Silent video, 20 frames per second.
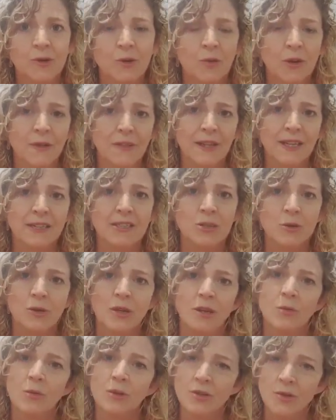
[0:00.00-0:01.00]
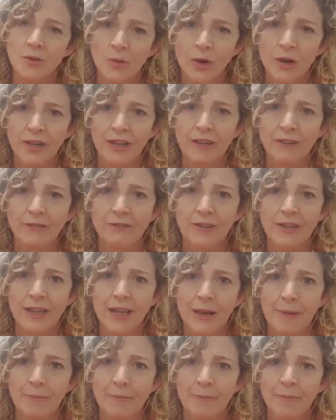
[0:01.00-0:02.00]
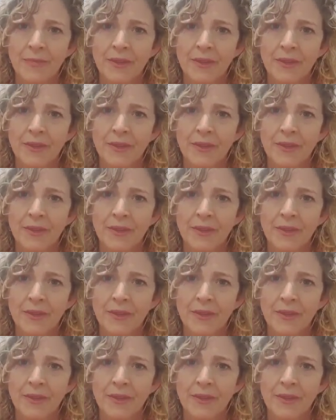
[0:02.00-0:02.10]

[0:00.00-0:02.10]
or what they're doing and what's working for them.